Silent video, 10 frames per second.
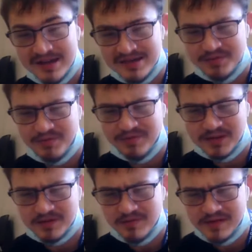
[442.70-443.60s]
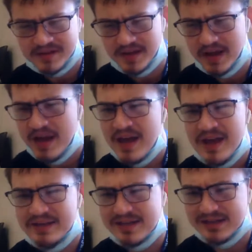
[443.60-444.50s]
into professional wrestling.
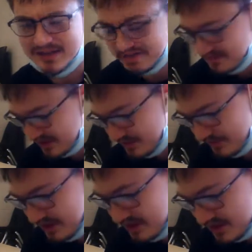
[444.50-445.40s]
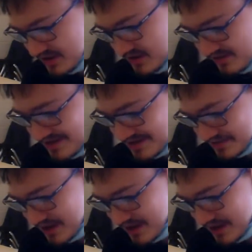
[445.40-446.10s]
It's actually really weird because it wasn't